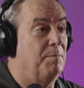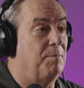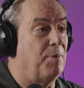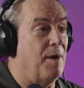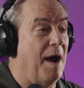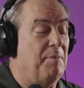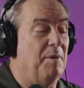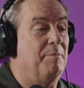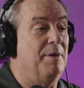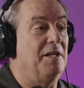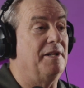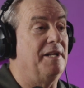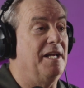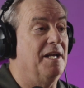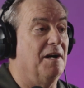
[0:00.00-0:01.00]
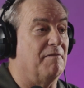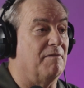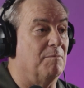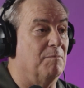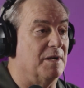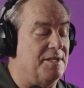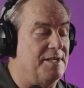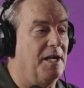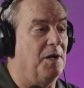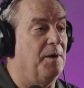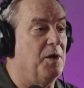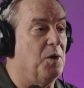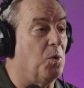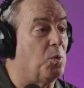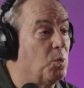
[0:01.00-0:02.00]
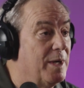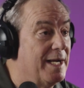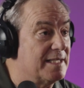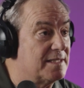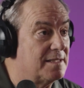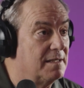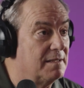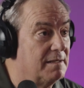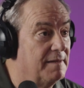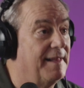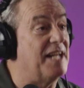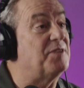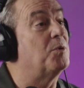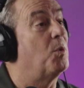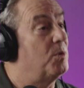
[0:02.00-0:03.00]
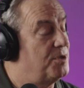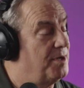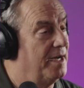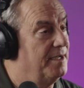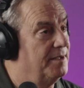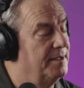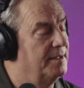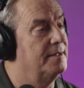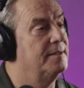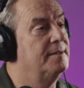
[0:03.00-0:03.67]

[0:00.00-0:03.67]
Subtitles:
probability of material risk. That's what we're trying to do.